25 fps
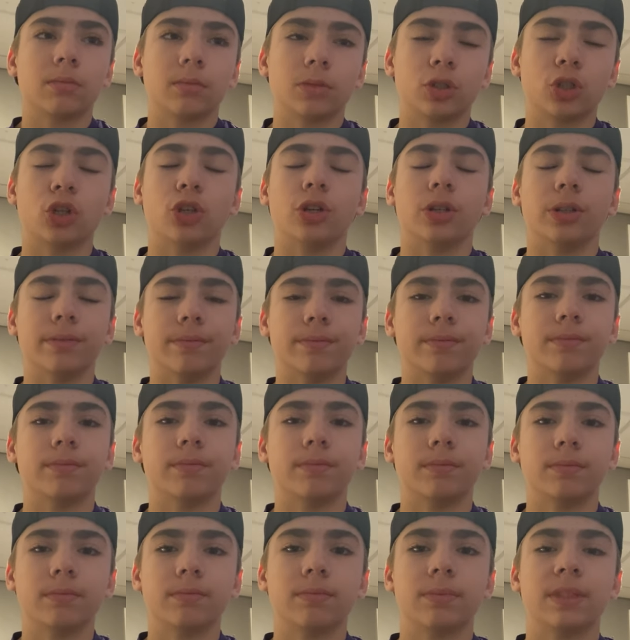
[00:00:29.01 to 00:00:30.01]
good
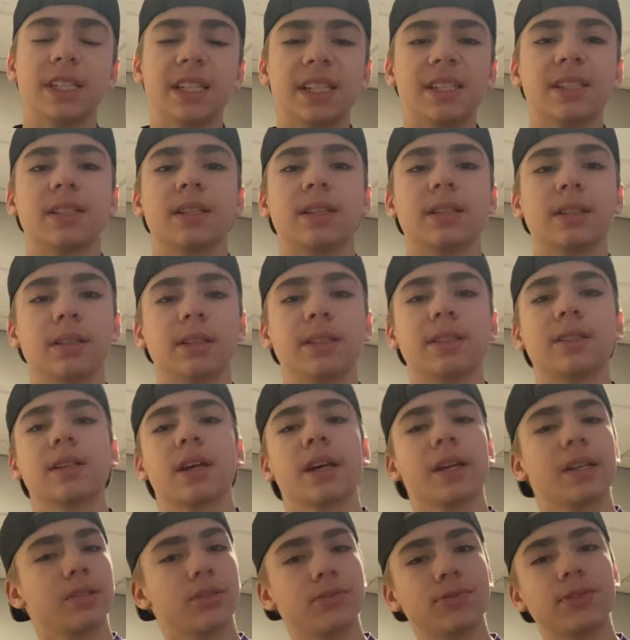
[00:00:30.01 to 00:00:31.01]
decently
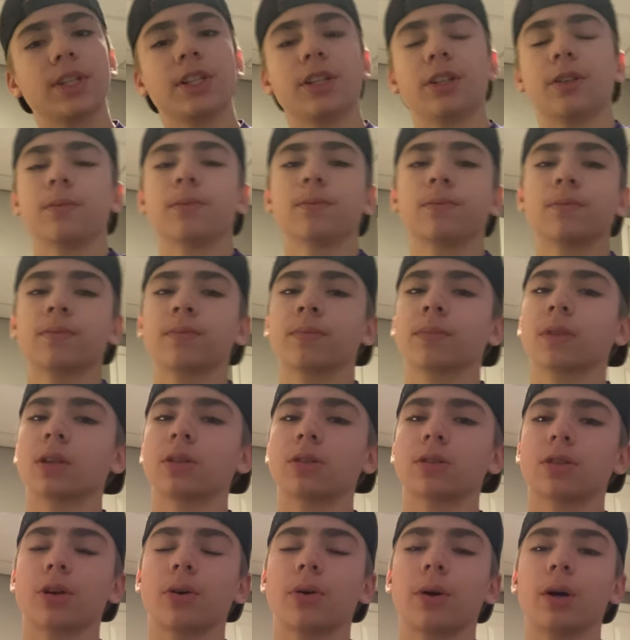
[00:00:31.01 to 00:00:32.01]
sized video.
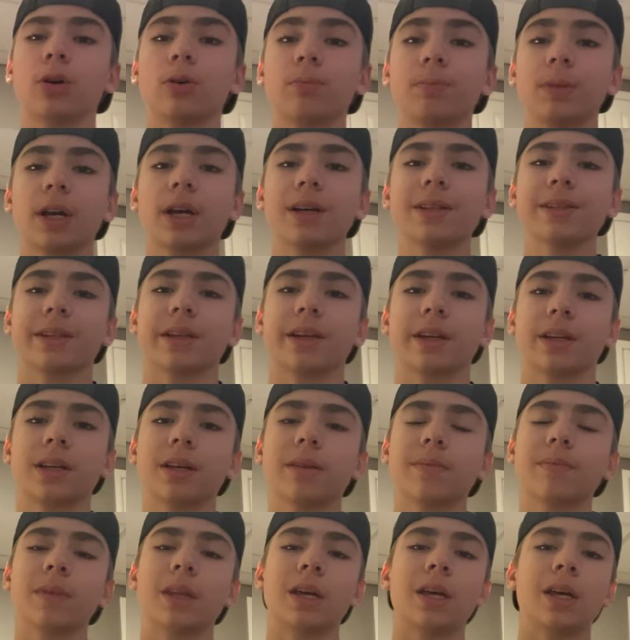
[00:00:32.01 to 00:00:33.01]
So I hope you guys like it.